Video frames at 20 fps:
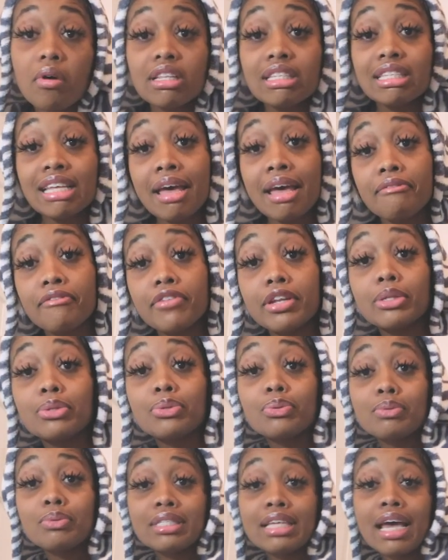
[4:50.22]
time for the
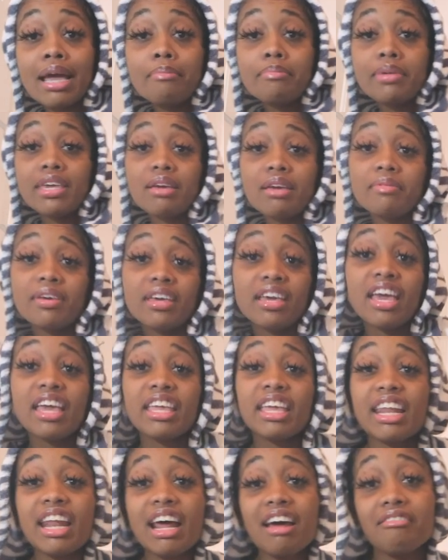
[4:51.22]
two time baby.
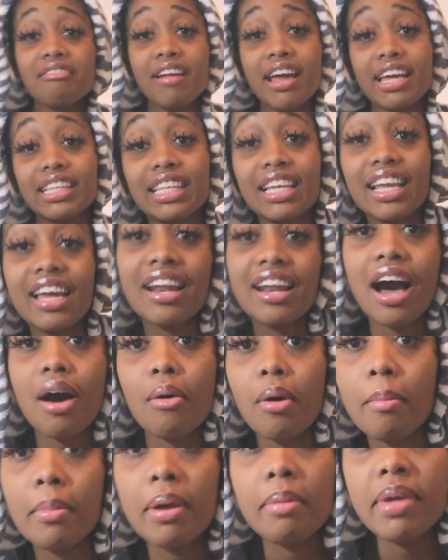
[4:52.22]
You're not right for you now
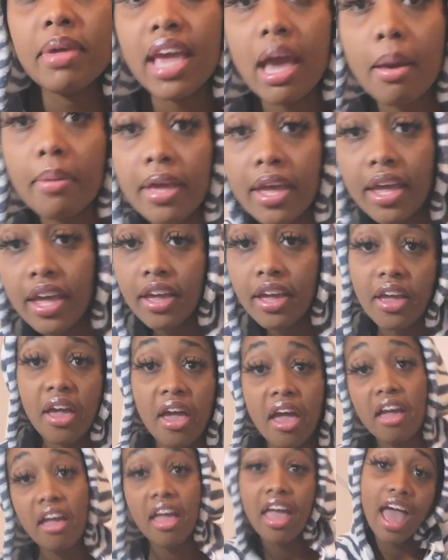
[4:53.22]
I'm a baby.
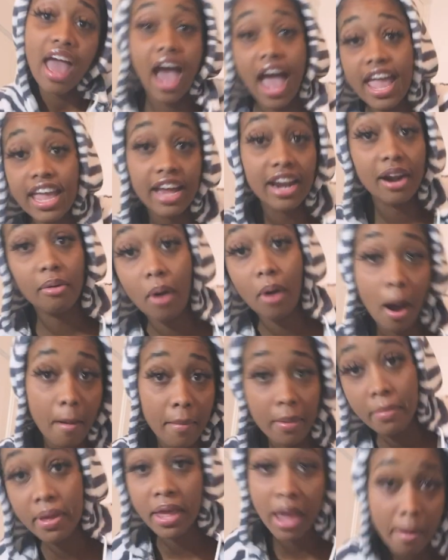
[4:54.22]
And you don't
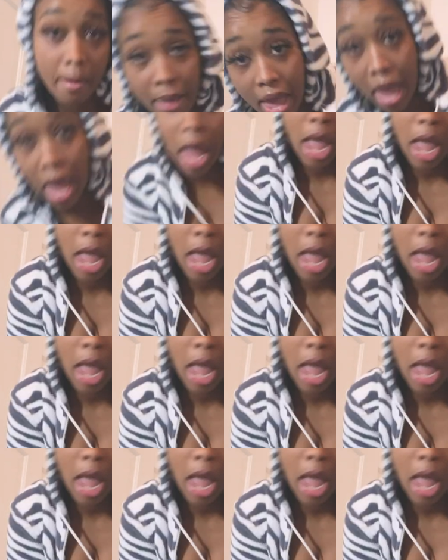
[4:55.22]
want a baby.